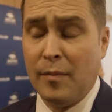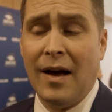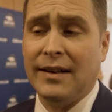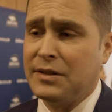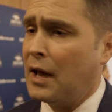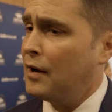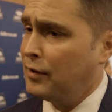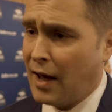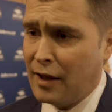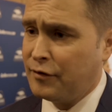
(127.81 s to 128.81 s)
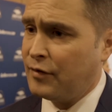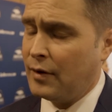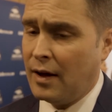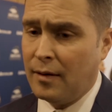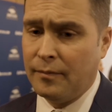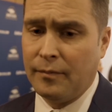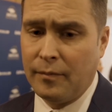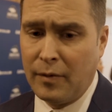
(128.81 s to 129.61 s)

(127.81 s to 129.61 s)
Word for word: for my entire life, um,